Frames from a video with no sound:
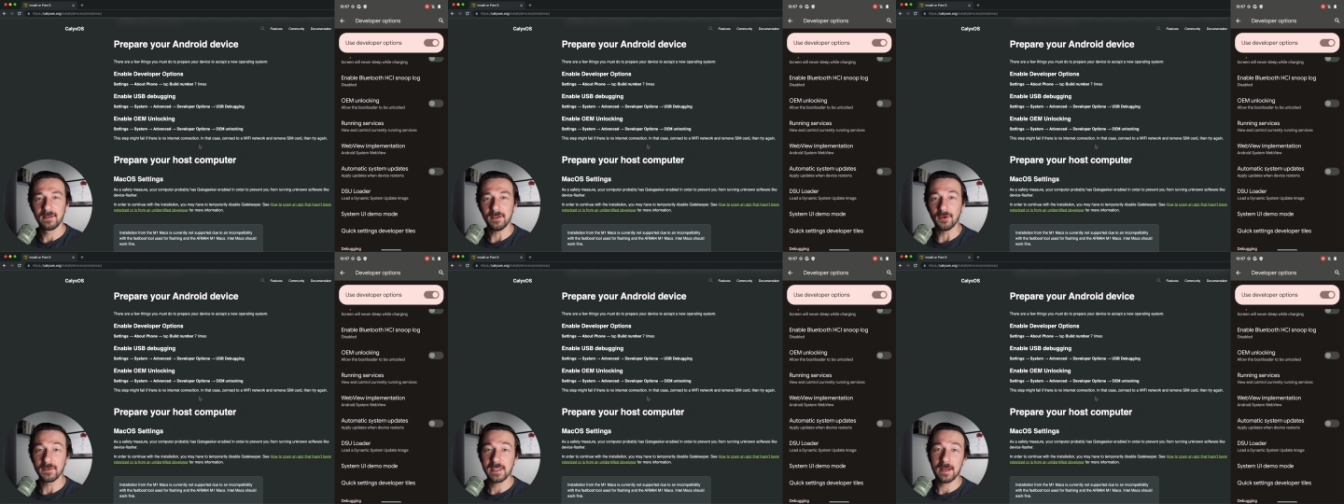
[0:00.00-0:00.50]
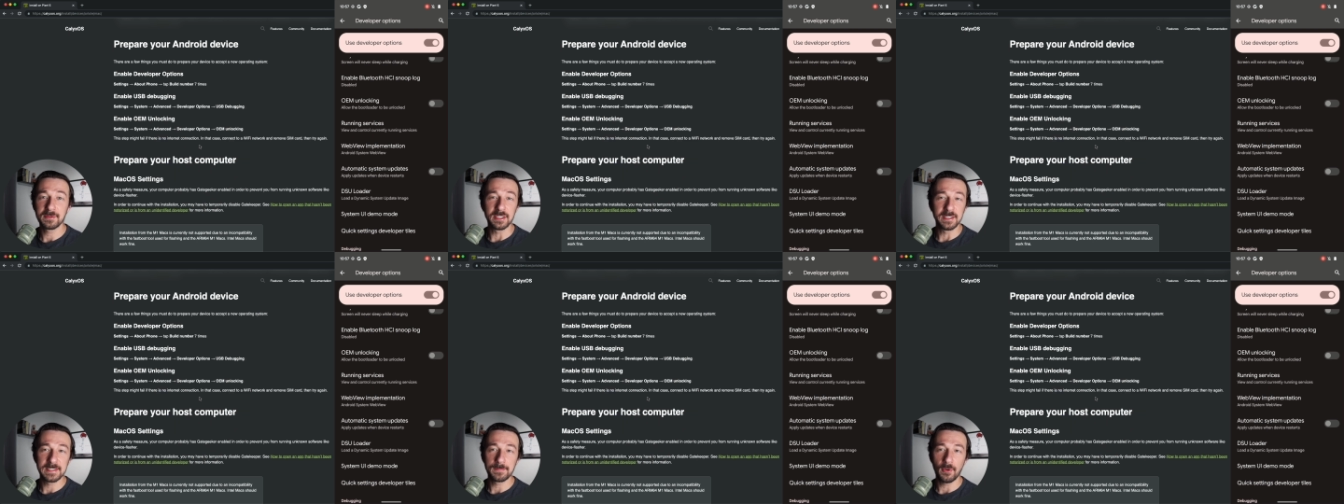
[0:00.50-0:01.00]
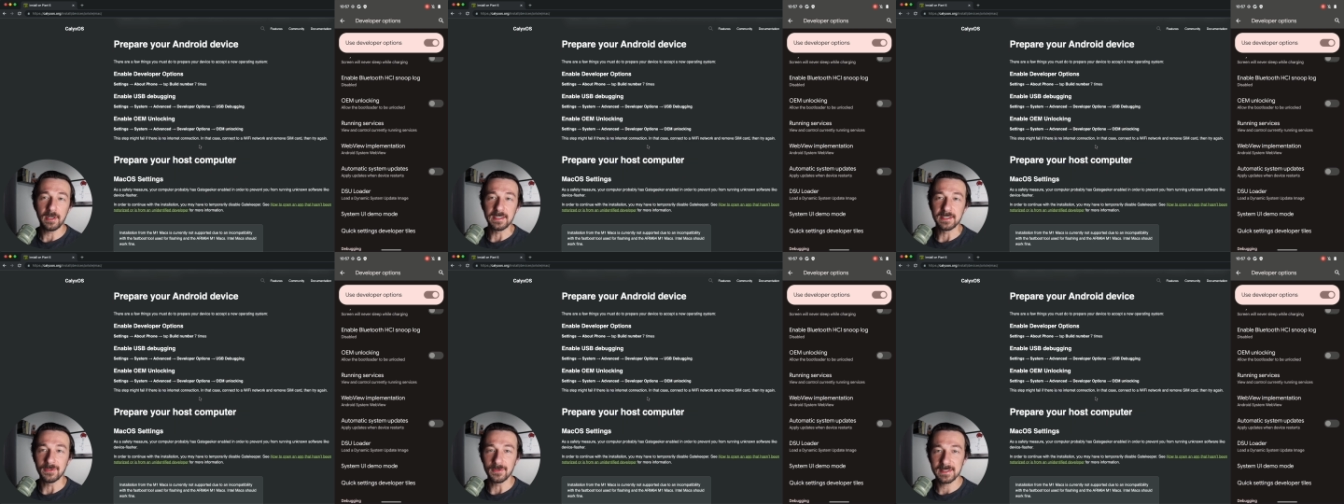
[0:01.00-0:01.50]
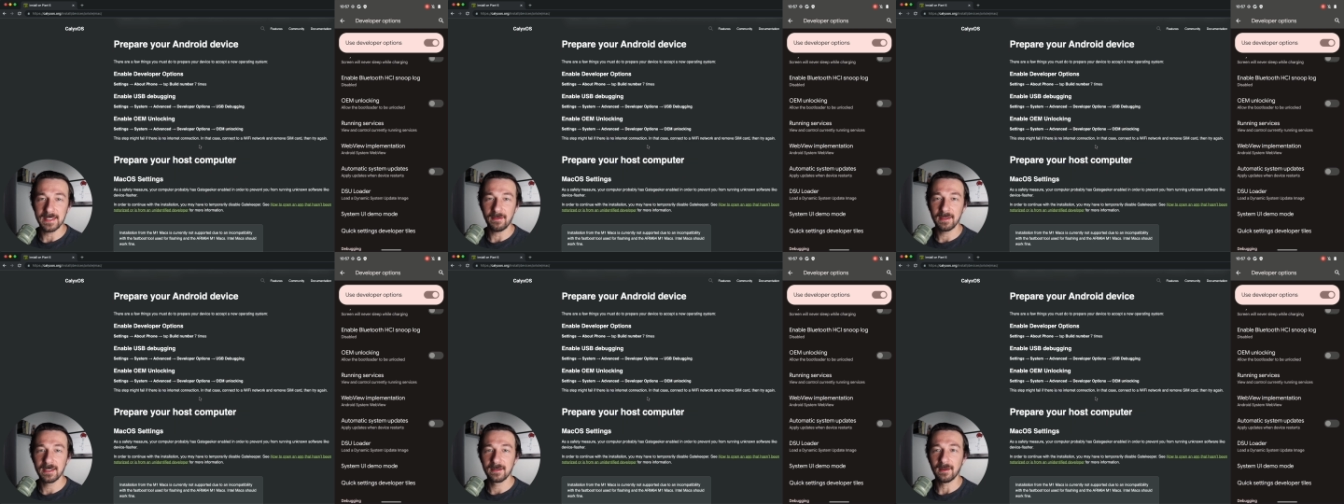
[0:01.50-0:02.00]
Your only option at this point is to
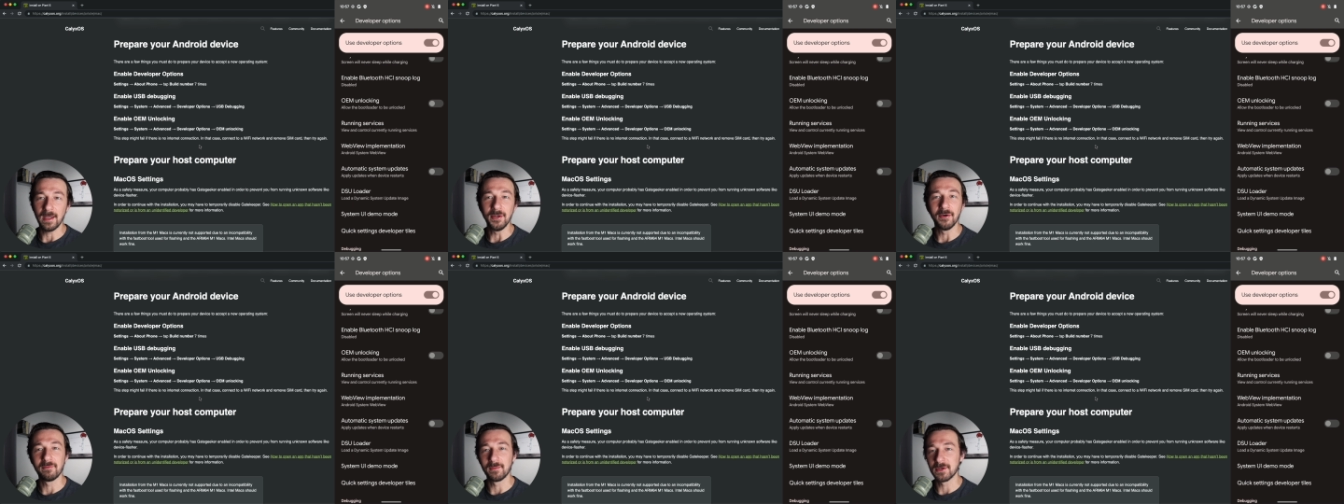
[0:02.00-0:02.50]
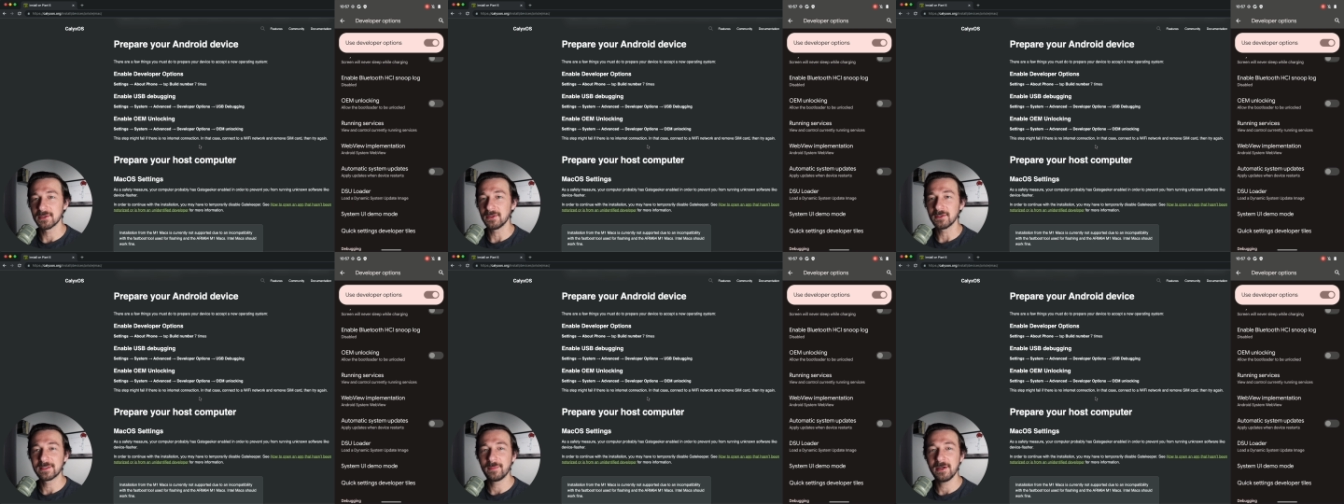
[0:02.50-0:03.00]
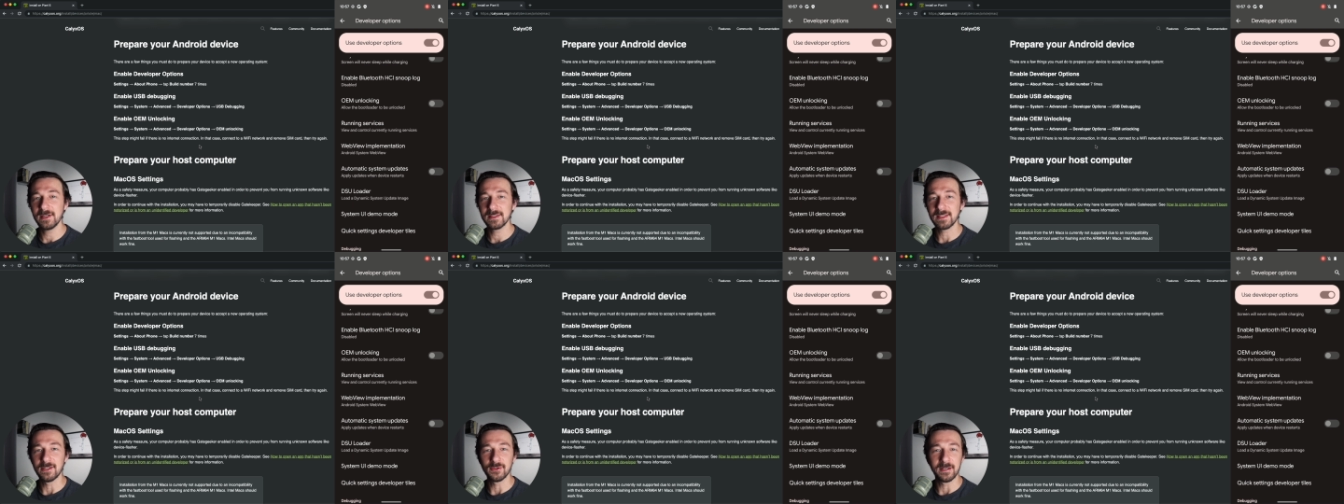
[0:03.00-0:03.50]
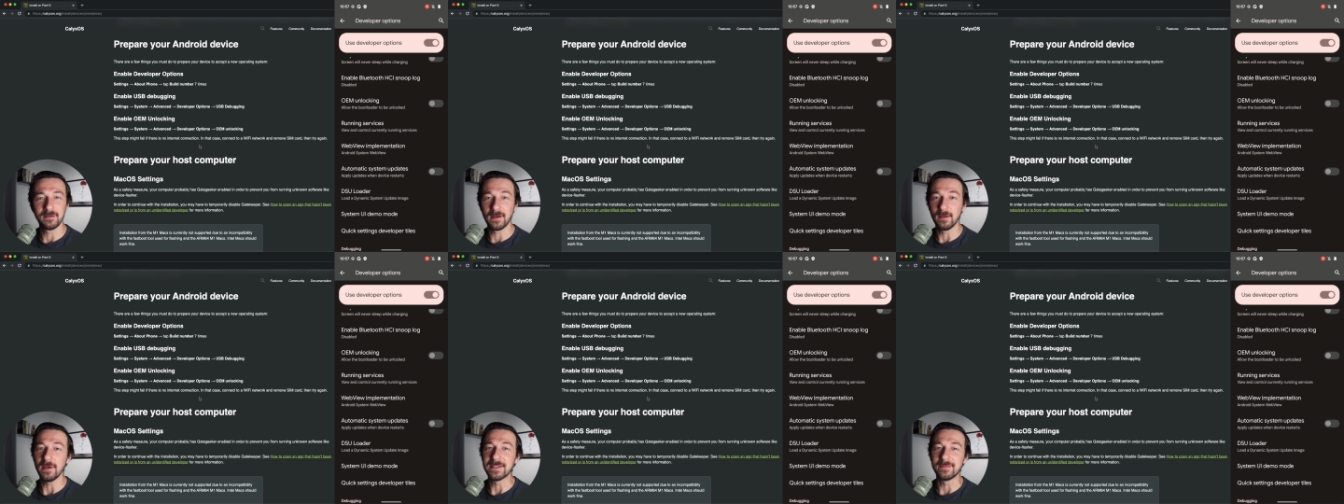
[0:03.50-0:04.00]
sell it. I know from personal experience, I tried to
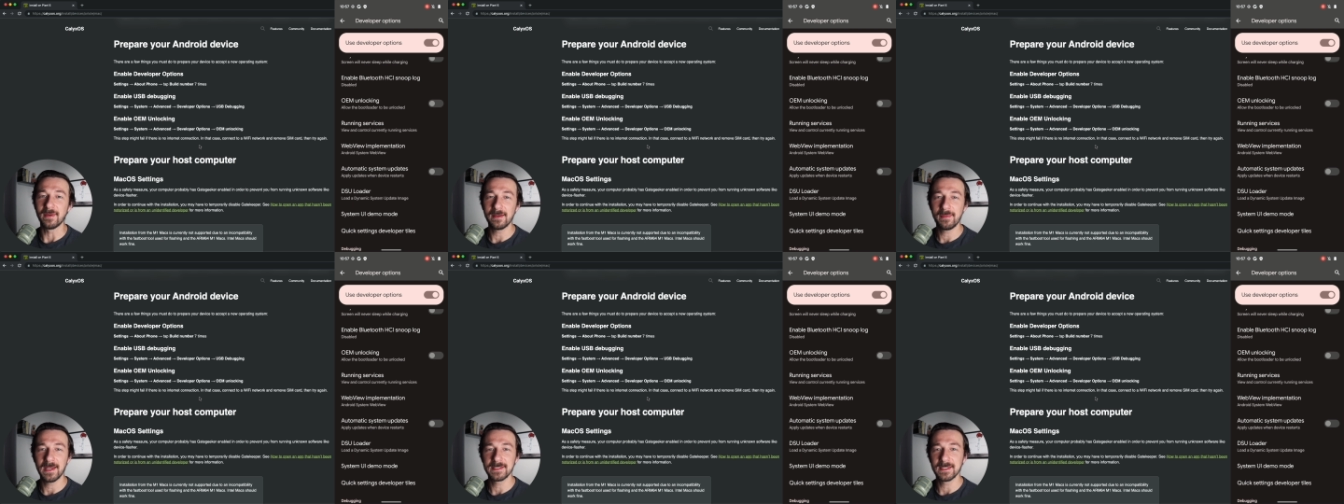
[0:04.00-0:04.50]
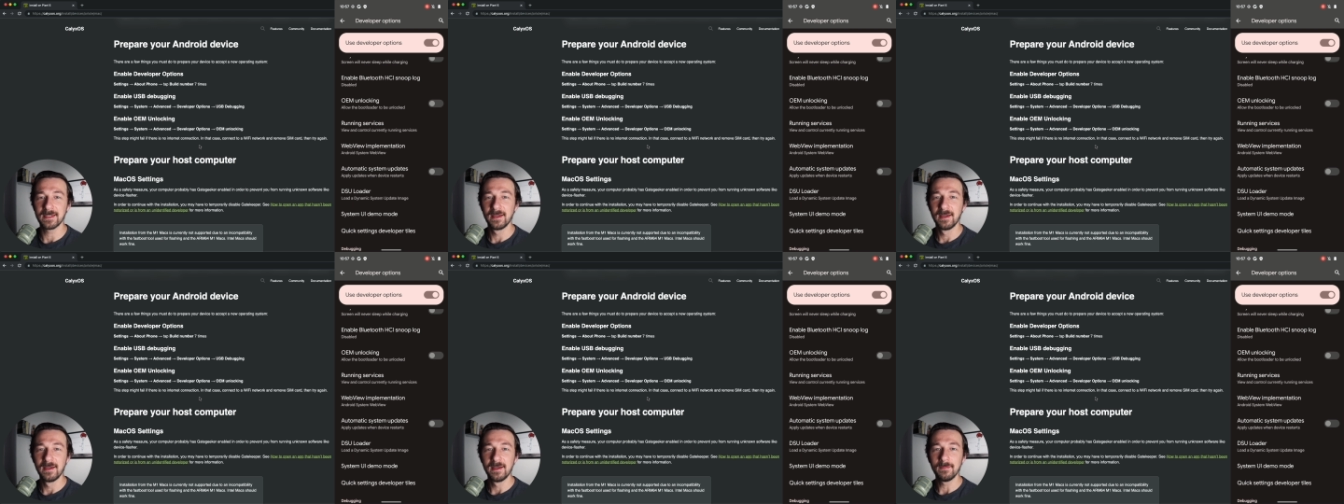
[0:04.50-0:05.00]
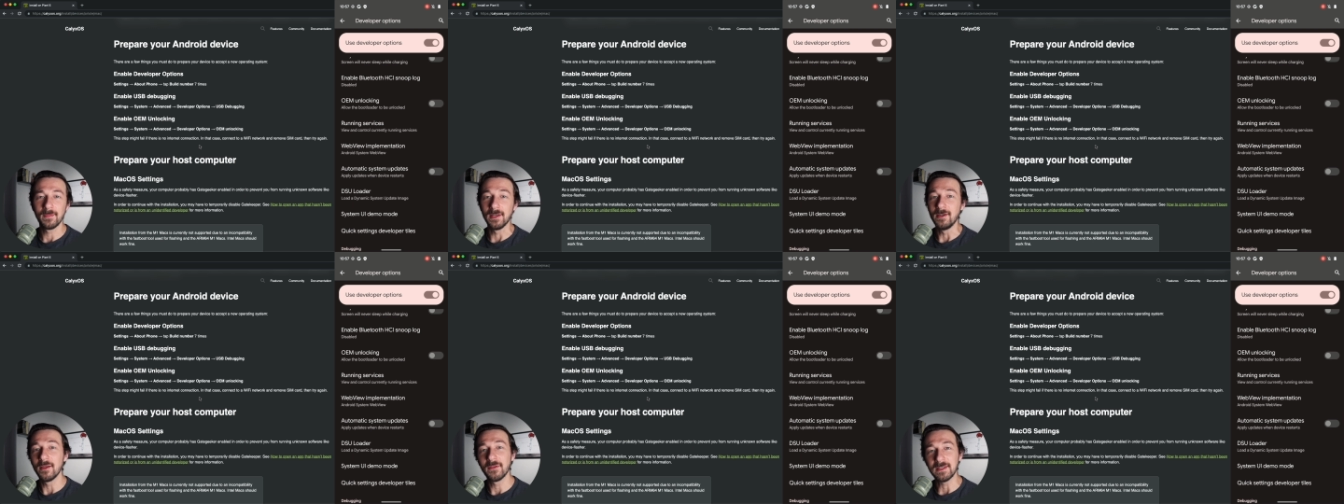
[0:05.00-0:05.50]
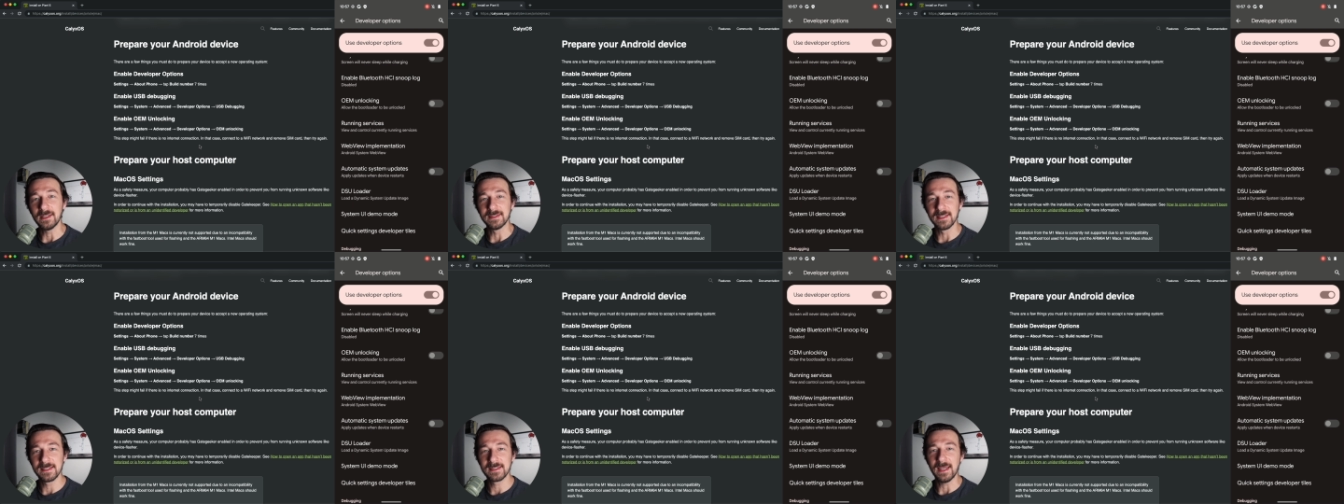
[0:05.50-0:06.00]
find ways to bypass it, but nothing
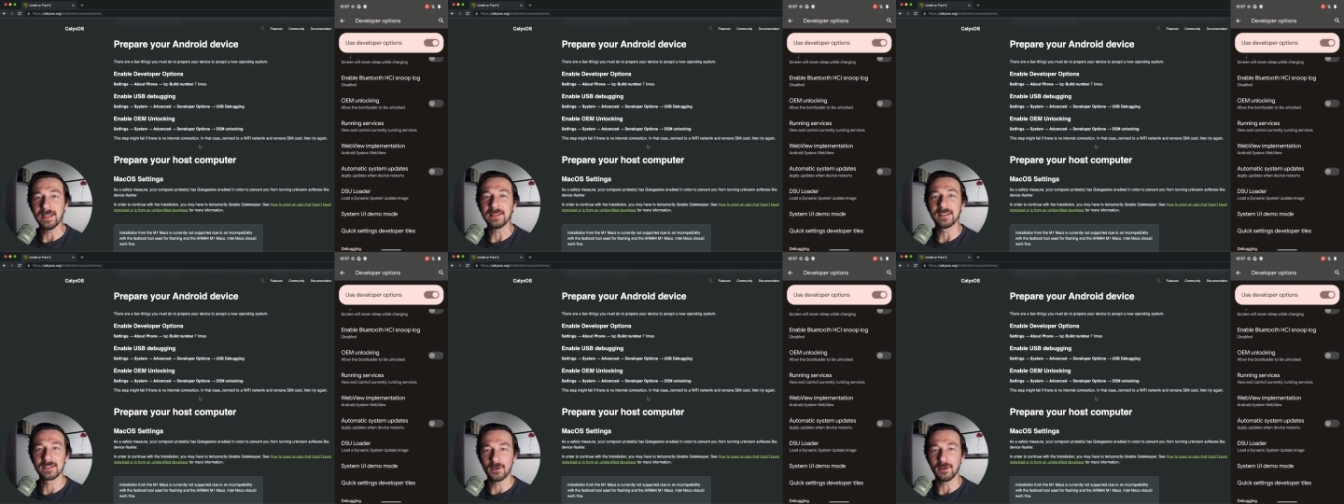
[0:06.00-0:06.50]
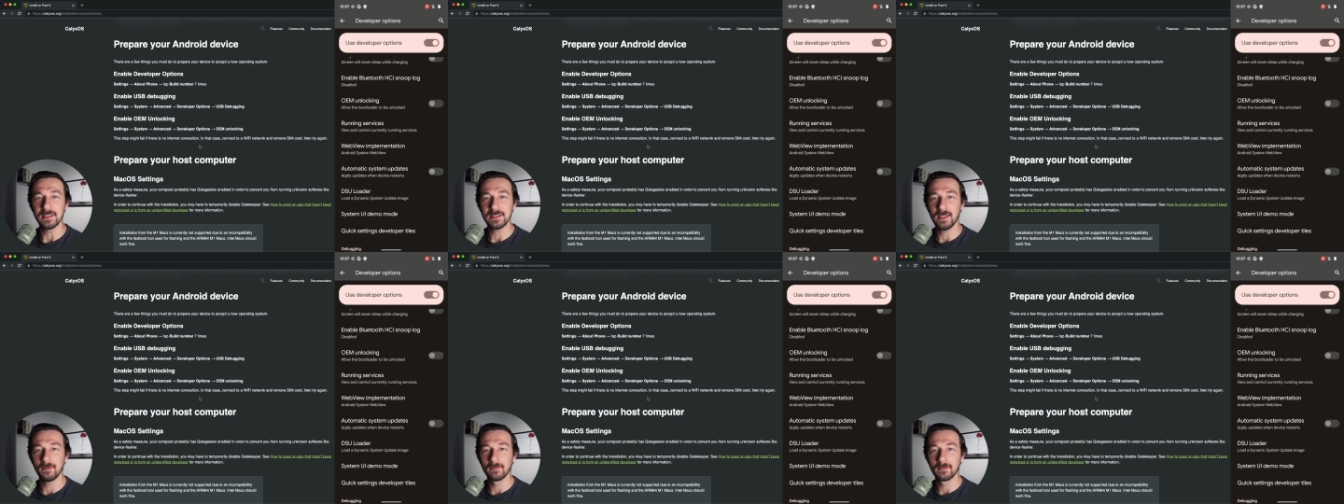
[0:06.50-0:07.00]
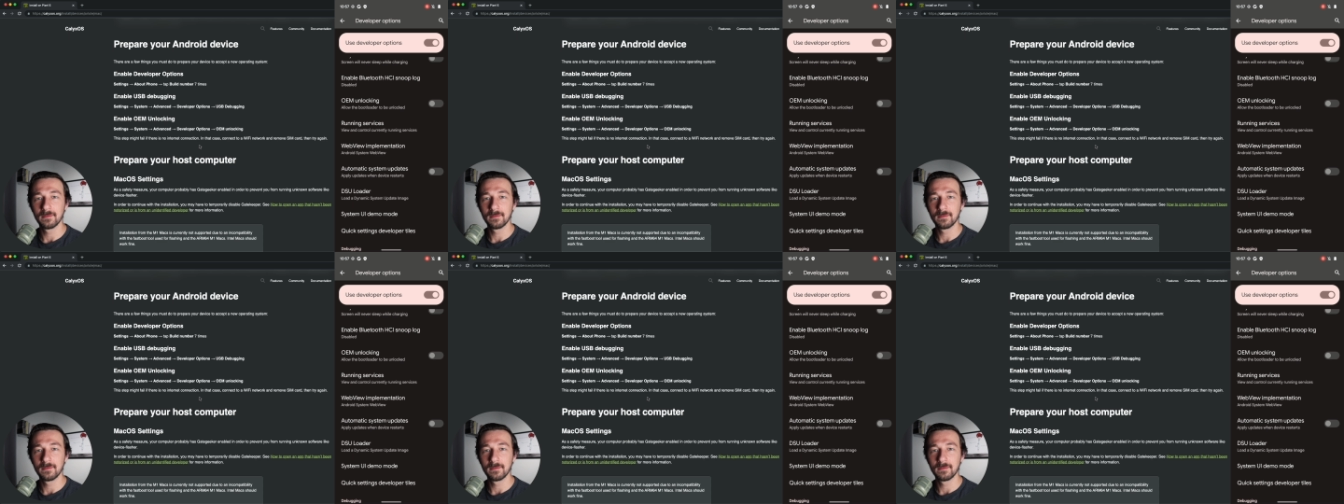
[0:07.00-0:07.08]
exists at this current time.